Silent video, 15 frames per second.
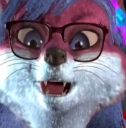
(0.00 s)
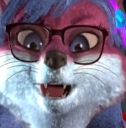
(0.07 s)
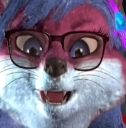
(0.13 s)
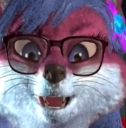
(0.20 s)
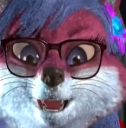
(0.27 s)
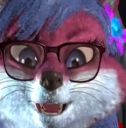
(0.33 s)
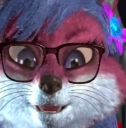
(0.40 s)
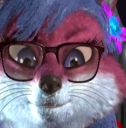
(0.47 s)

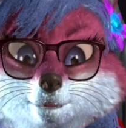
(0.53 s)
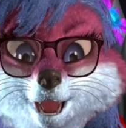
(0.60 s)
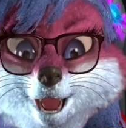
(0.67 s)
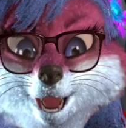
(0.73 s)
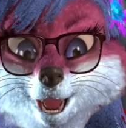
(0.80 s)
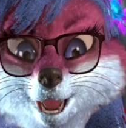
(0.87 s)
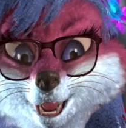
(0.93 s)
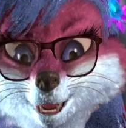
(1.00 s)
Japan's
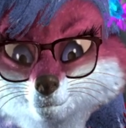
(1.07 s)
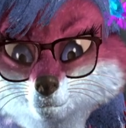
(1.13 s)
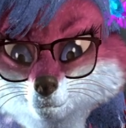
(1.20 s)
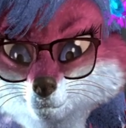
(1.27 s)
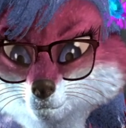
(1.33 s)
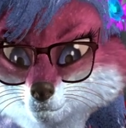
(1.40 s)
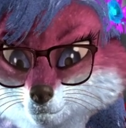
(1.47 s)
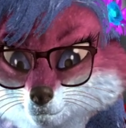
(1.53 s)

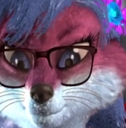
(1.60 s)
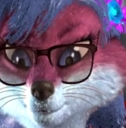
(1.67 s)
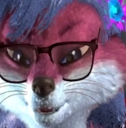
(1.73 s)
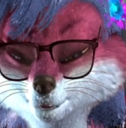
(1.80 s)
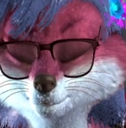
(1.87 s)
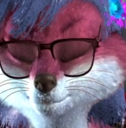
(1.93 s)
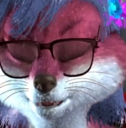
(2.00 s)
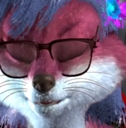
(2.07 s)
food the
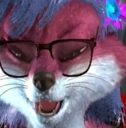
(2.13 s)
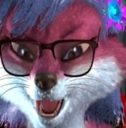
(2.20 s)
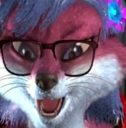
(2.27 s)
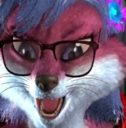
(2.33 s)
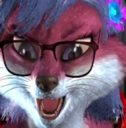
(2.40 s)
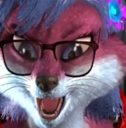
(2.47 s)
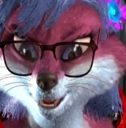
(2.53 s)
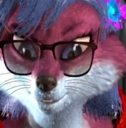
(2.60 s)
most
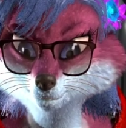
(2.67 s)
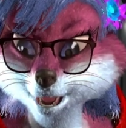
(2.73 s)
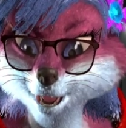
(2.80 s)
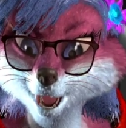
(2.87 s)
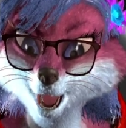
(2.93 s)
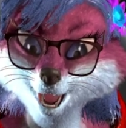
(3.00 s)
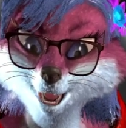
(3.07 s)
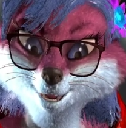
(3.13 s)
so far
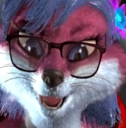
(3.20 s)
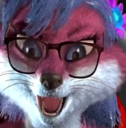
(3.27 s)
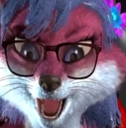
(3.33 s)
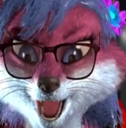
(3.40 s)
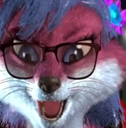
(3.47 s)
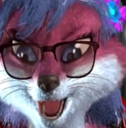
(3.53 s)
that I like.